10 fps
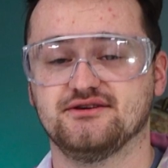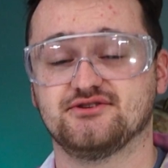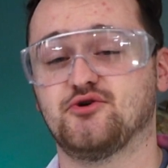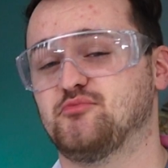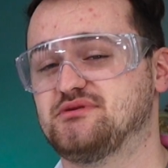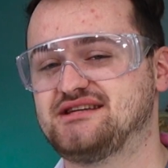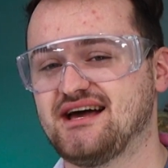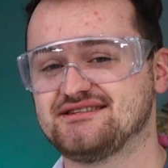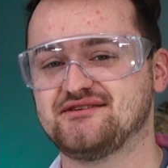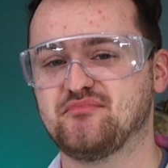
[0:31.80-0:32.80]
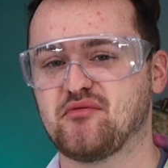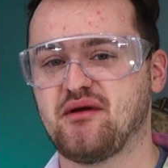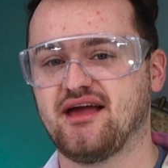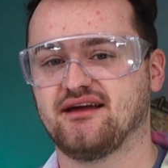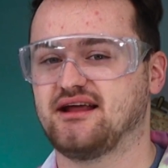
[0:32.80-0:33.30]
So, potassium
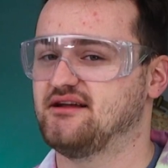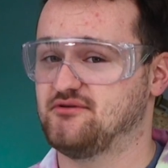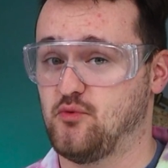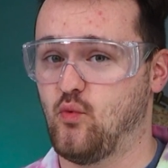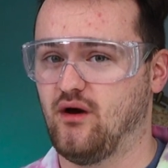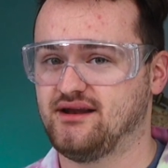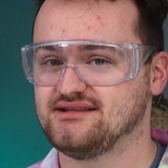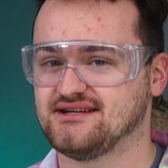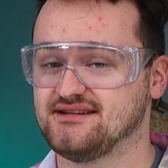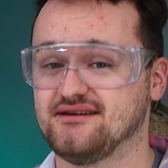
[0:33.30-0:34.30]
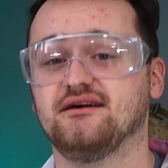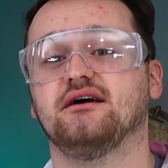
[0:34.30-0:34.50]
permanganate, what is it?